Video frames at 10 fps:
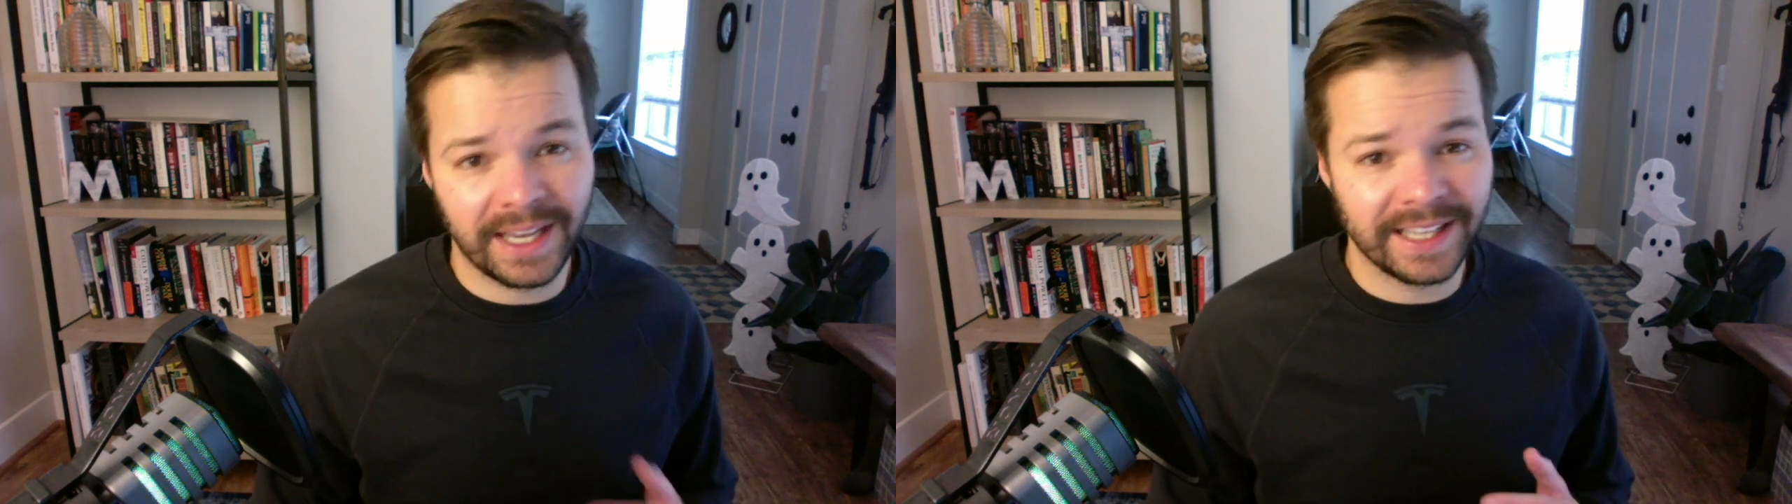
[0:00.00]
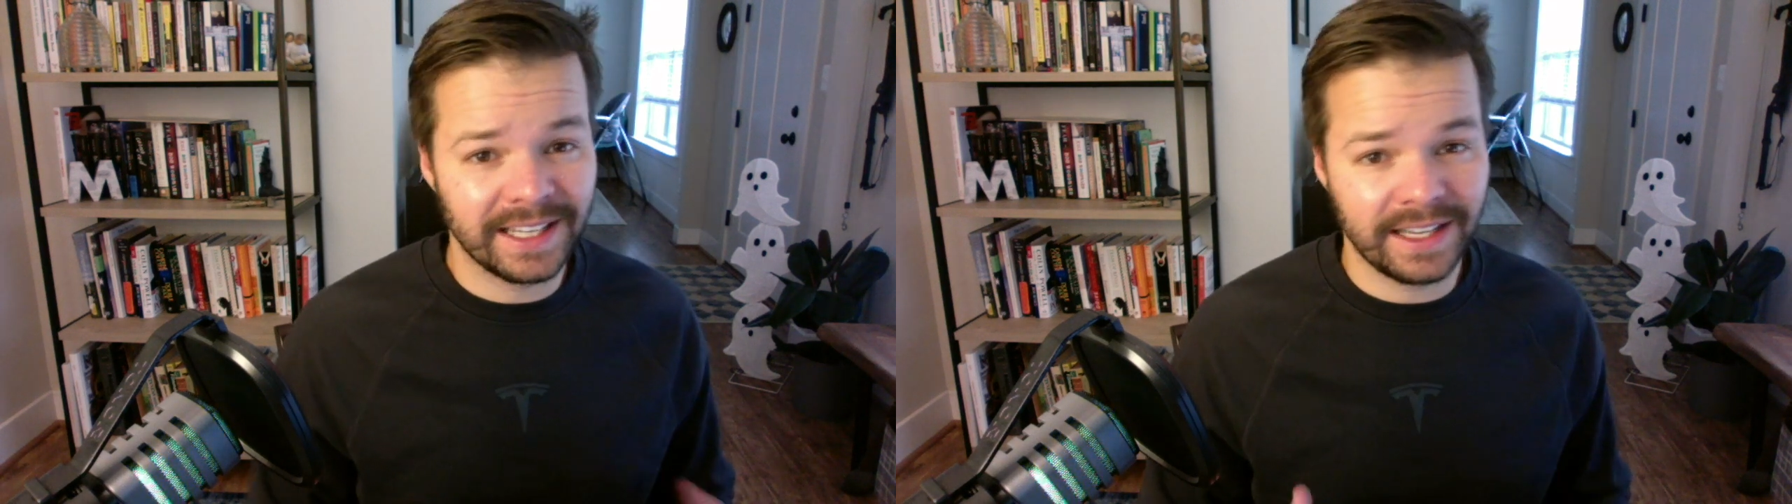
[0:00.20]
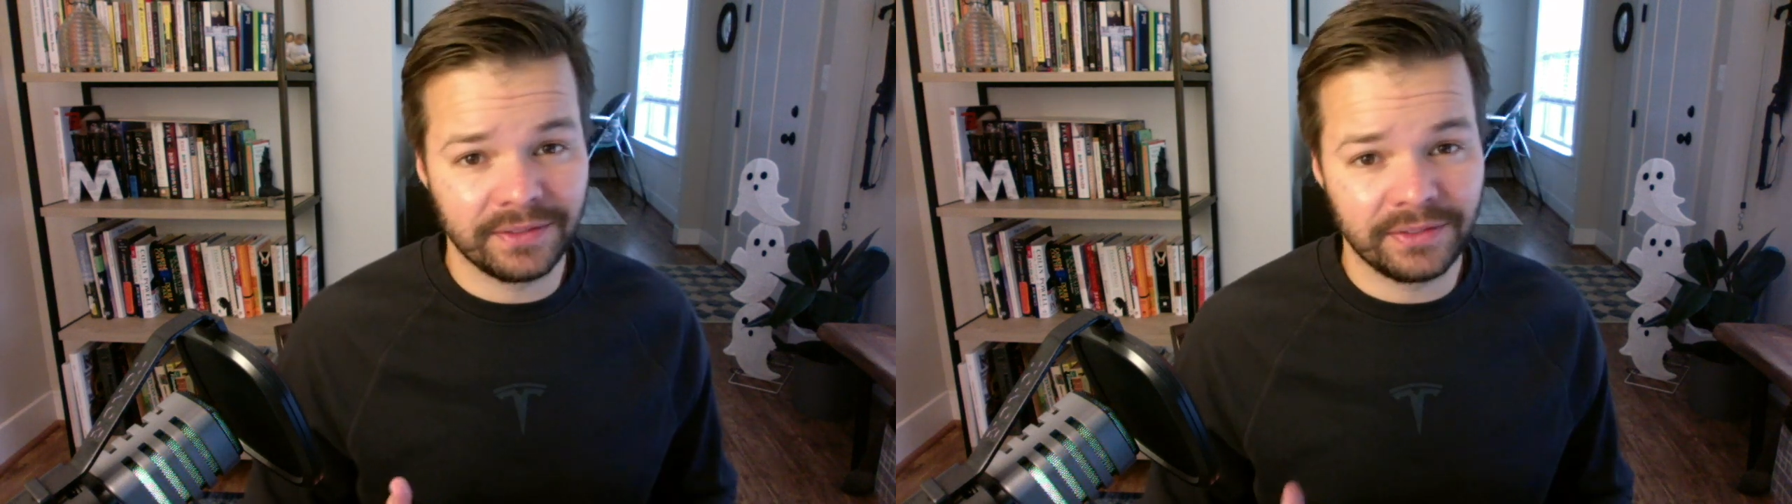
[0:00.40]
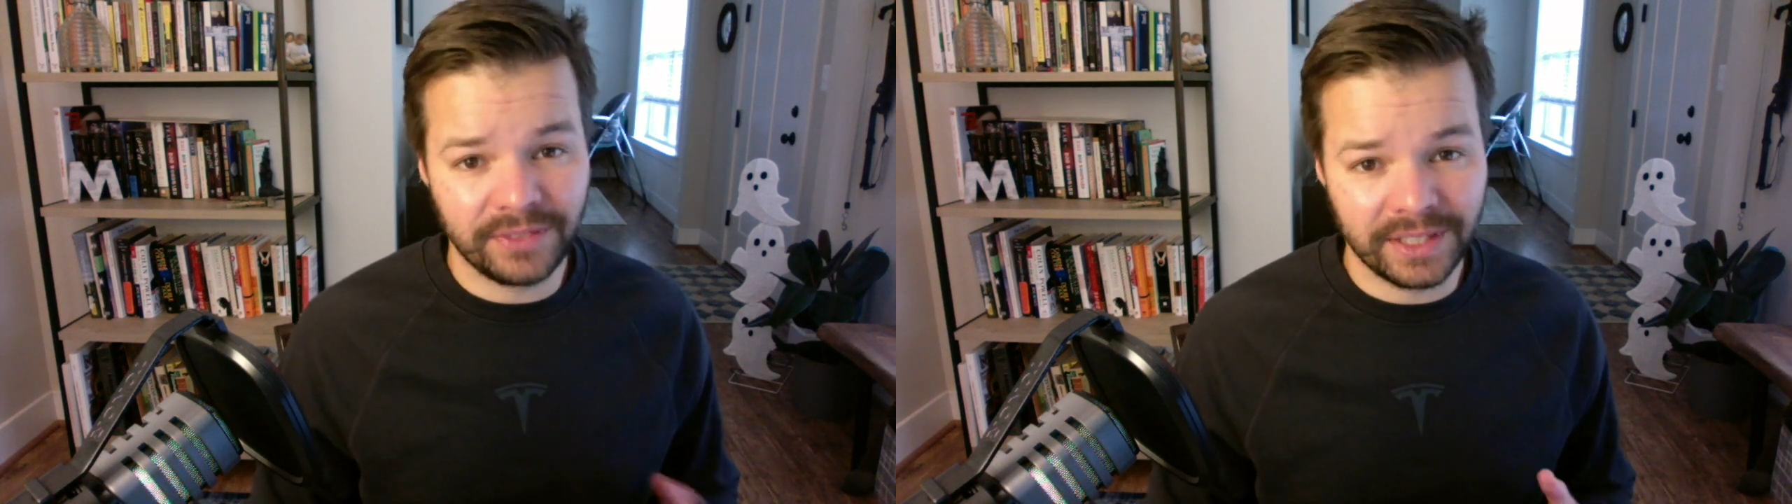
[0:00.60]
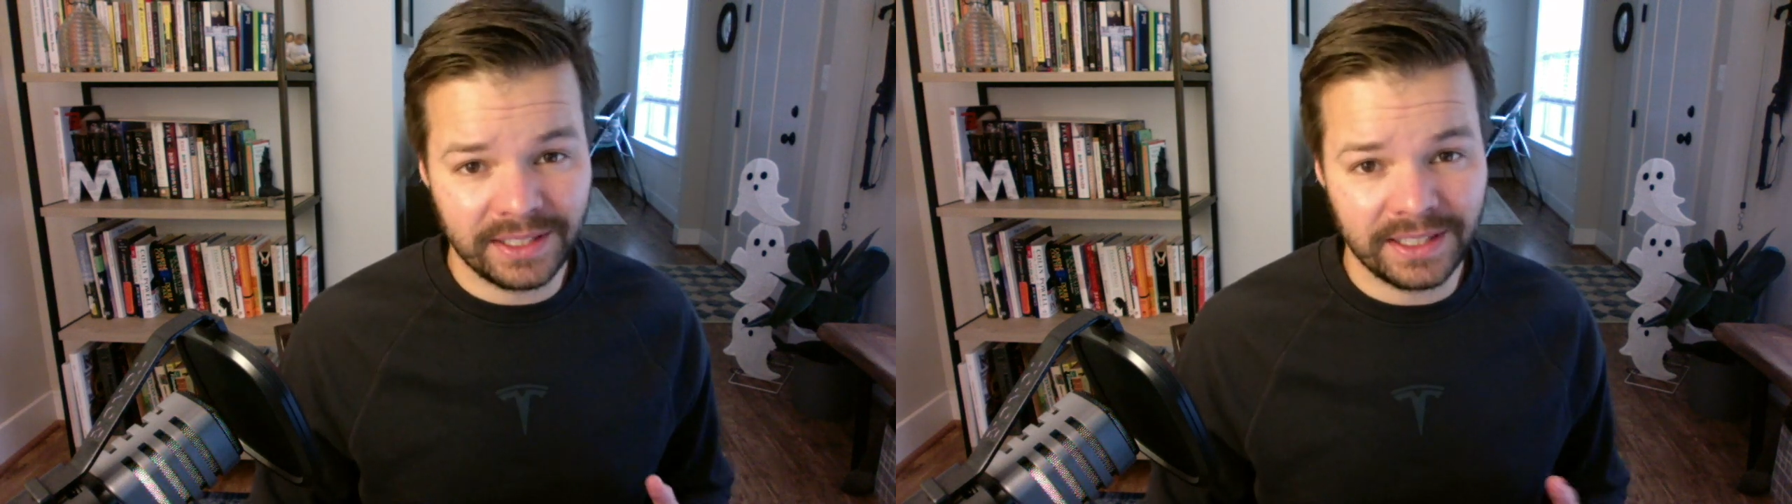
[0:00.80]
I cannot
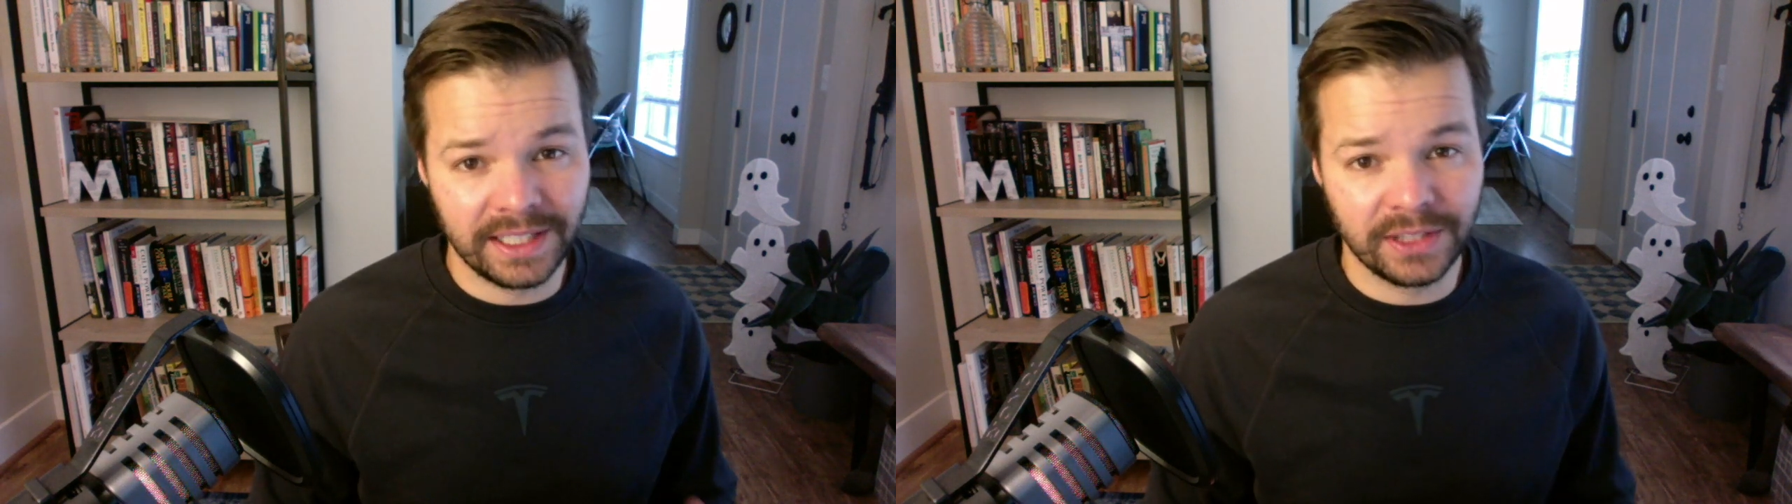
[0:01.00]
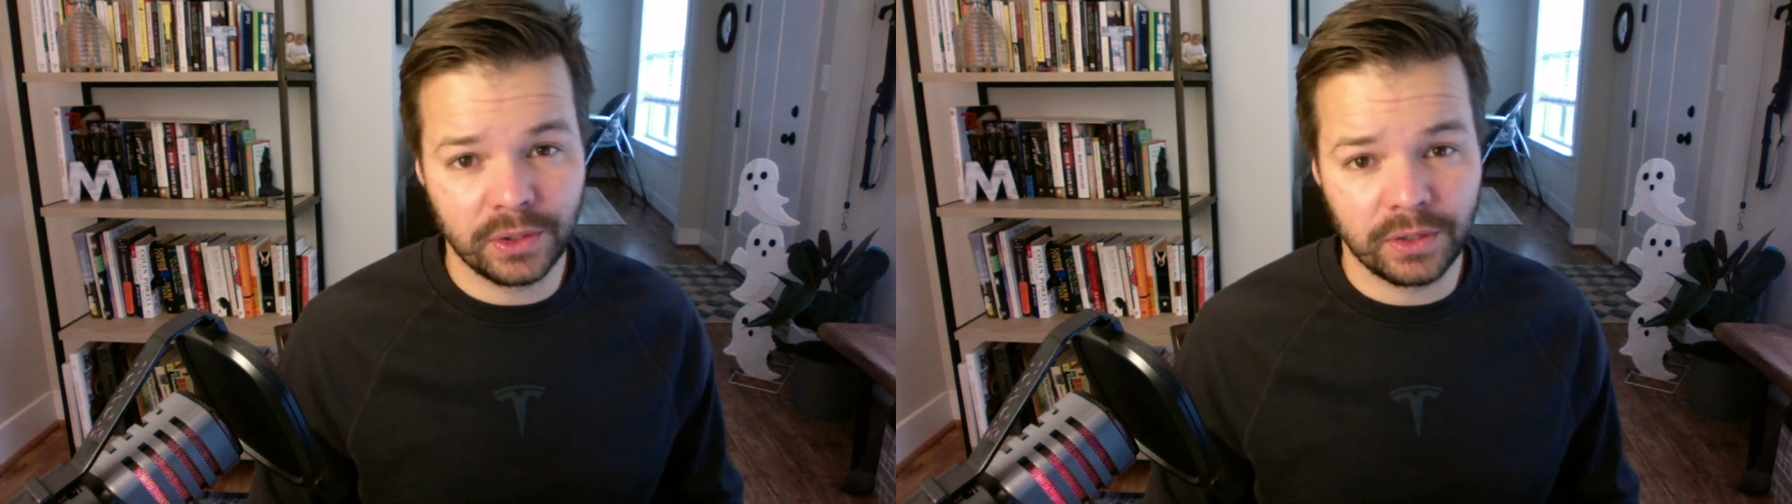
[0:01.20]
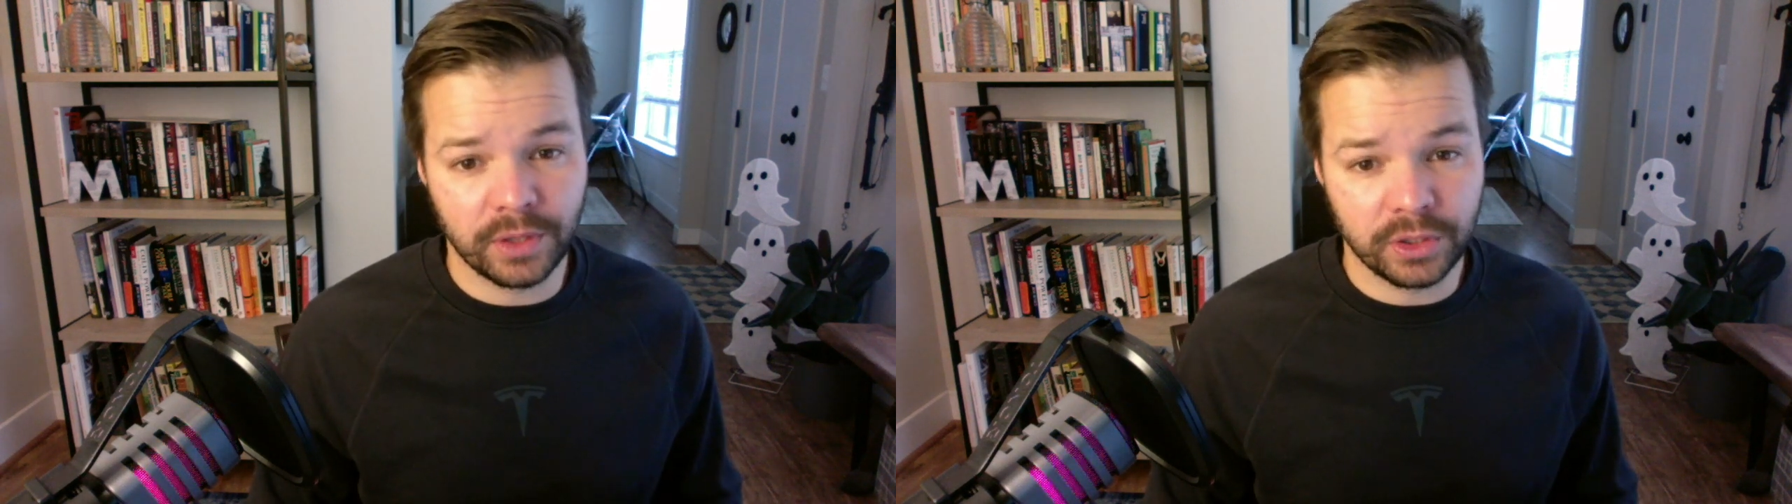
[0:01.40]
fit either of